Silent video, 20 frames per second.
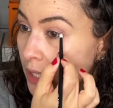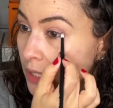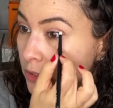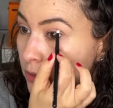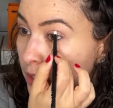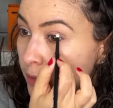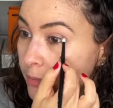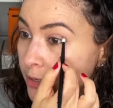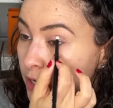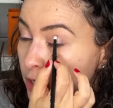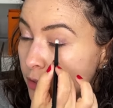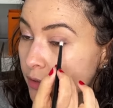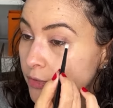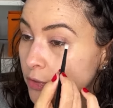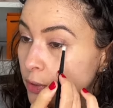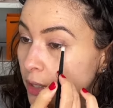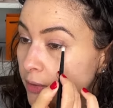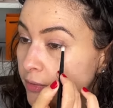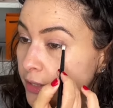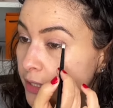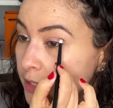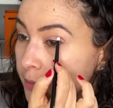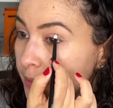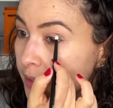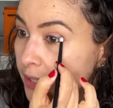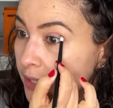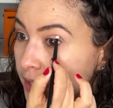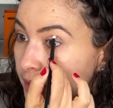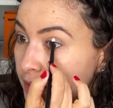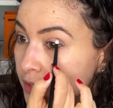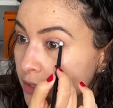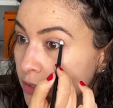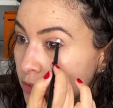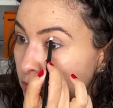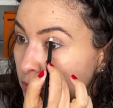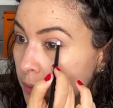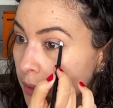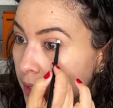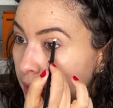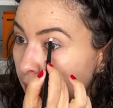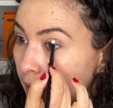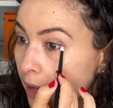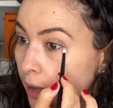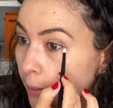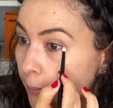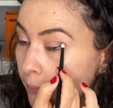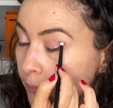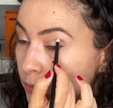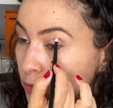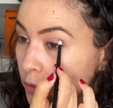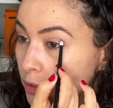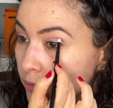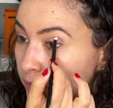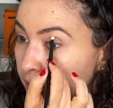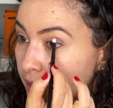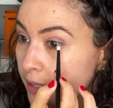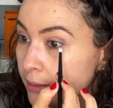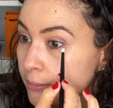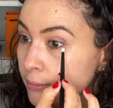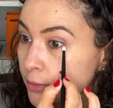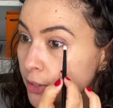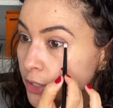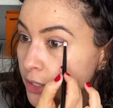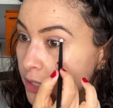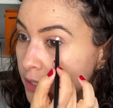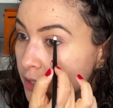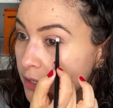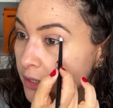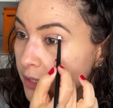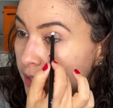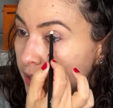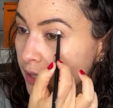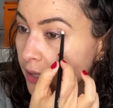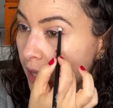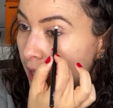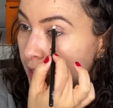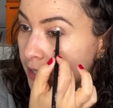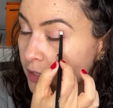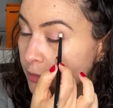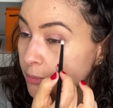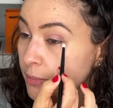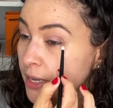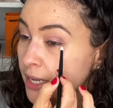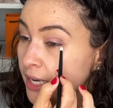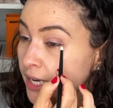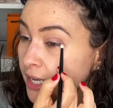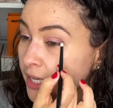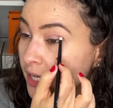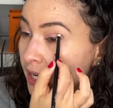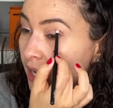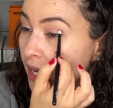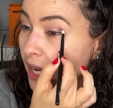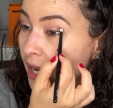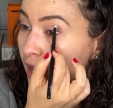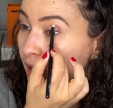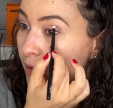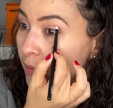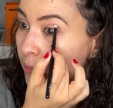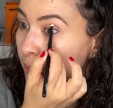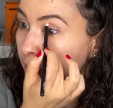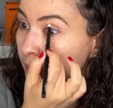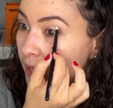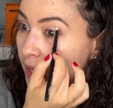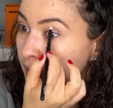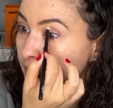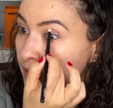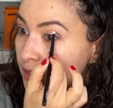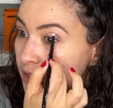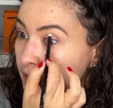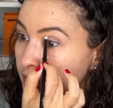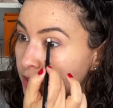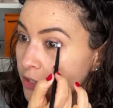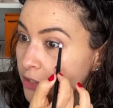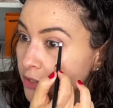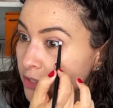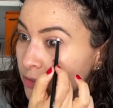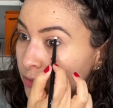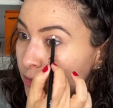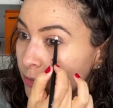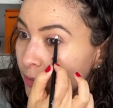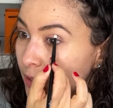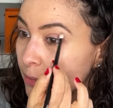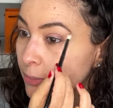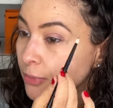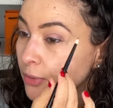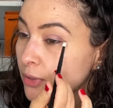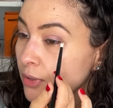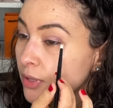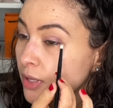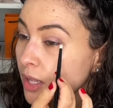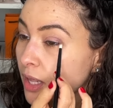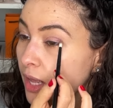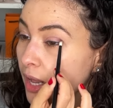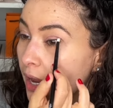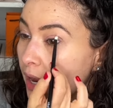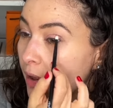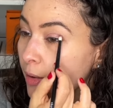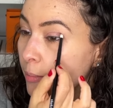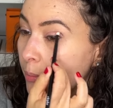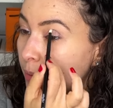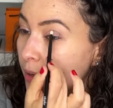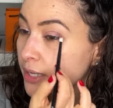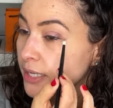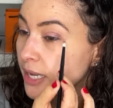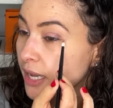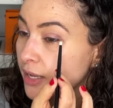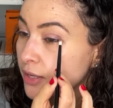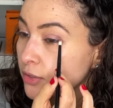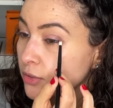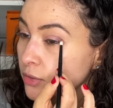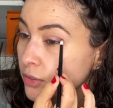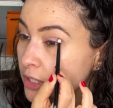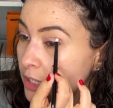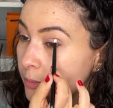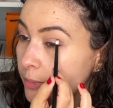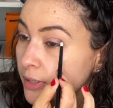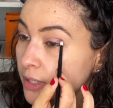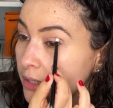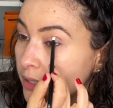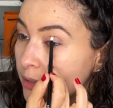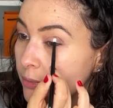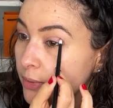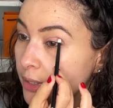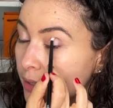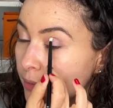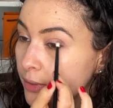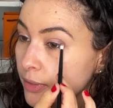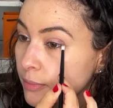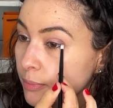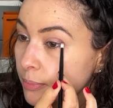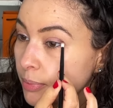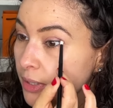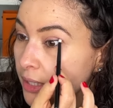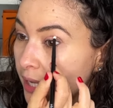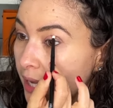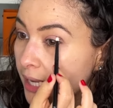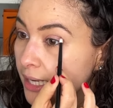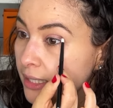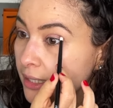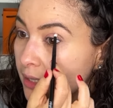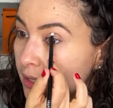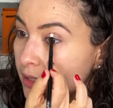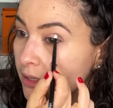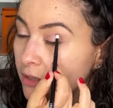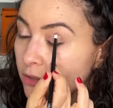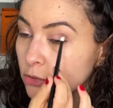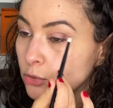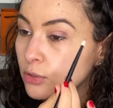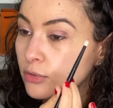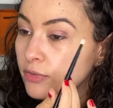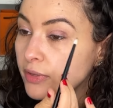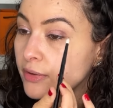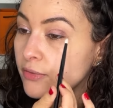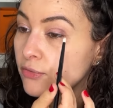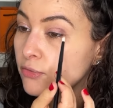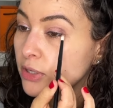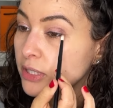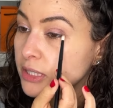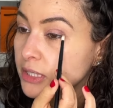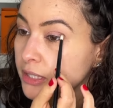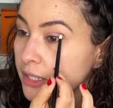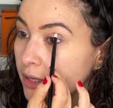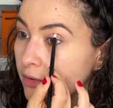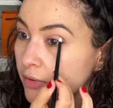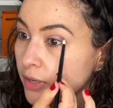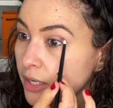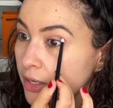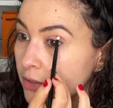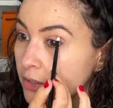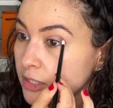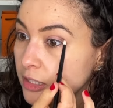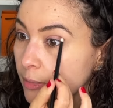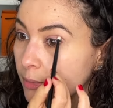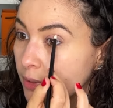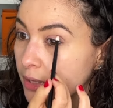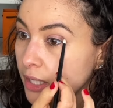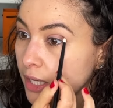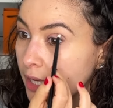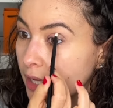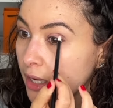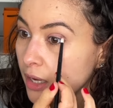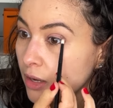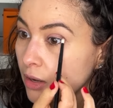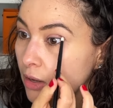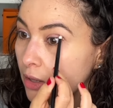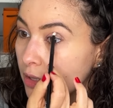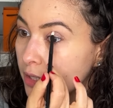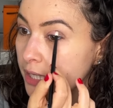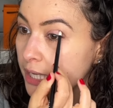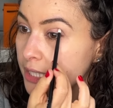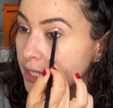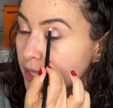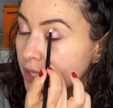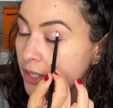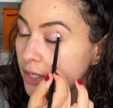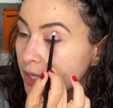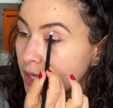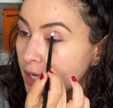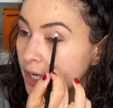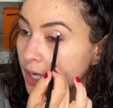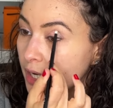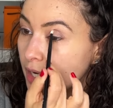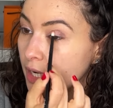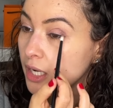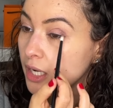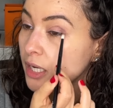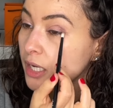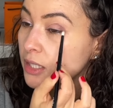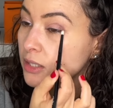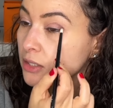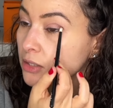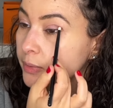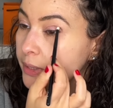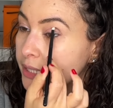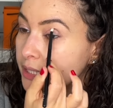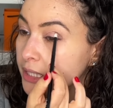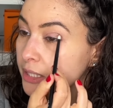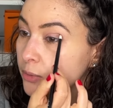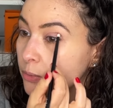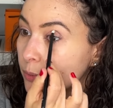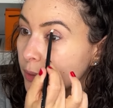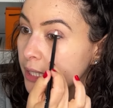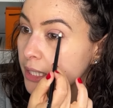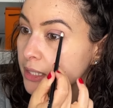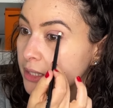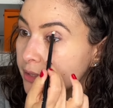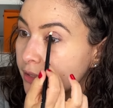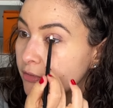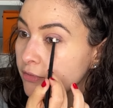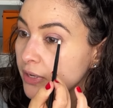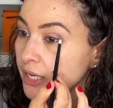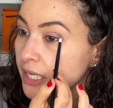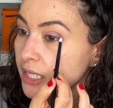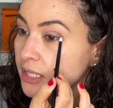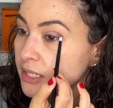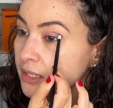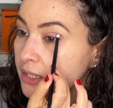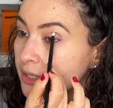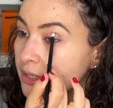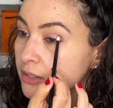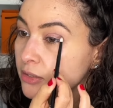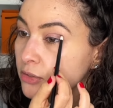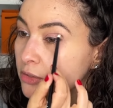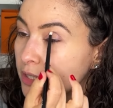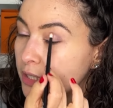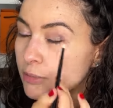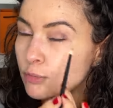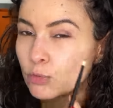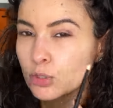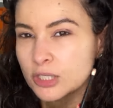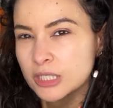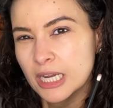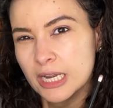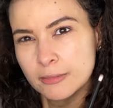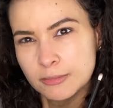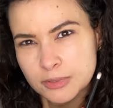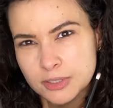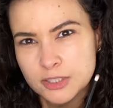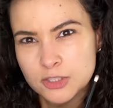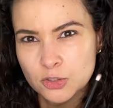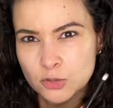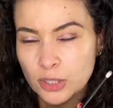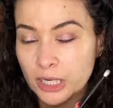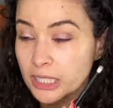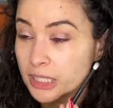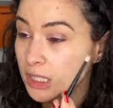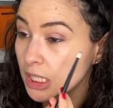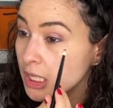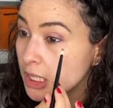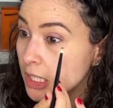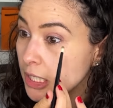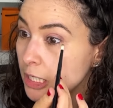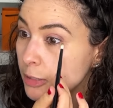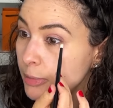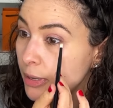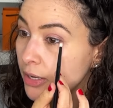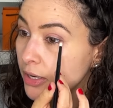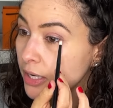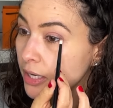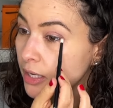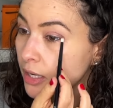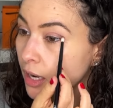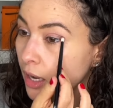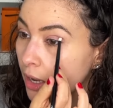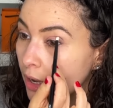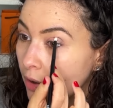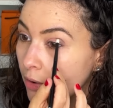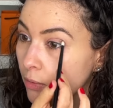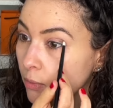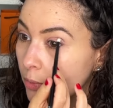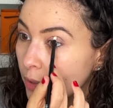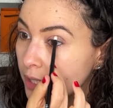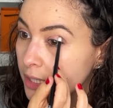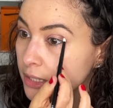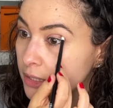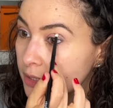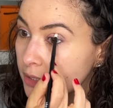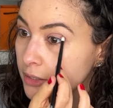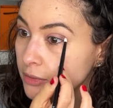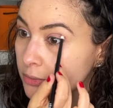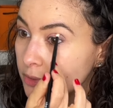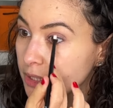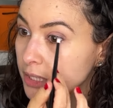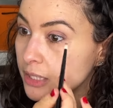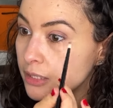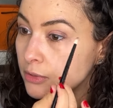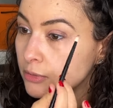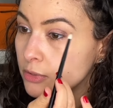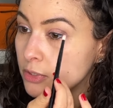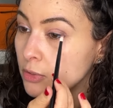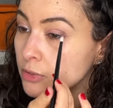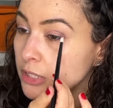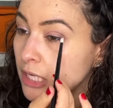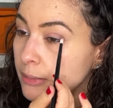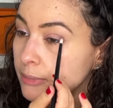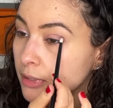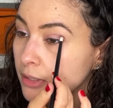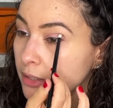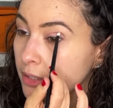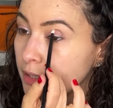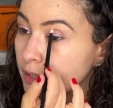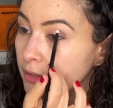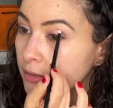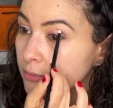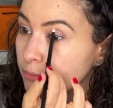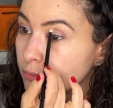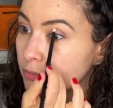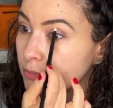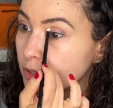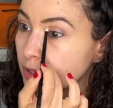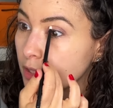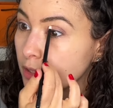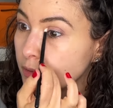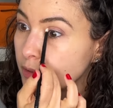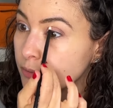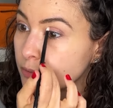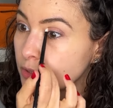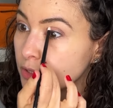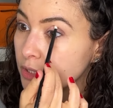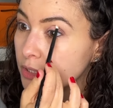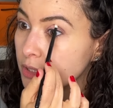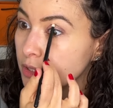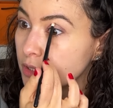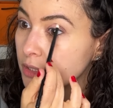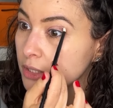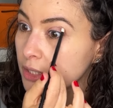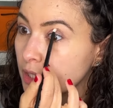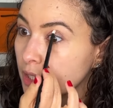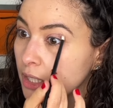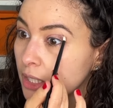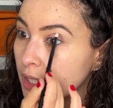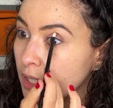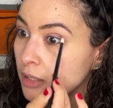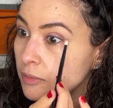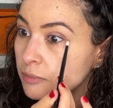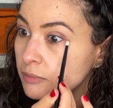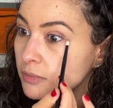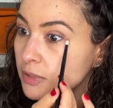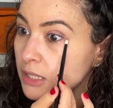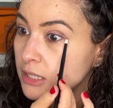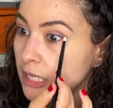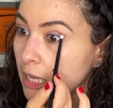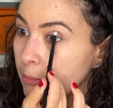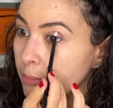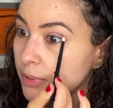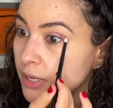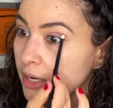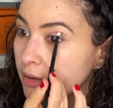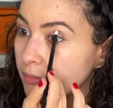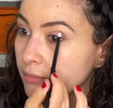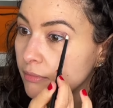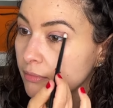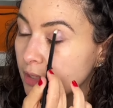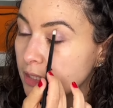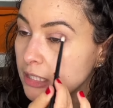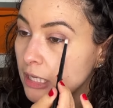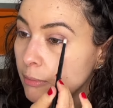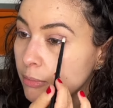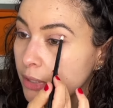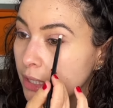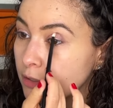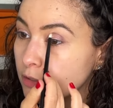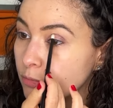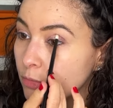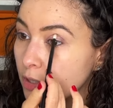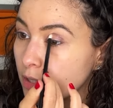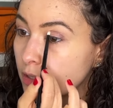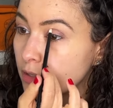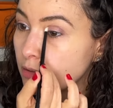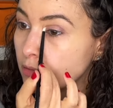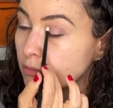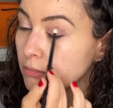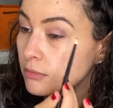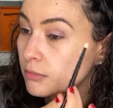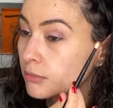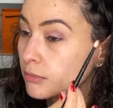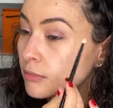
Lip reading: So let me know if you have experience doing sort of like emergency last minute big dinners with people. But yeah, typically when I would plan a sort of like Friendsgiving or something, a holiday dinner, it's always like weeks in advance and there's like more time to stress and think about it. Whereas this was like, there was no time to think, you know, it was just, it's happening tomorrow.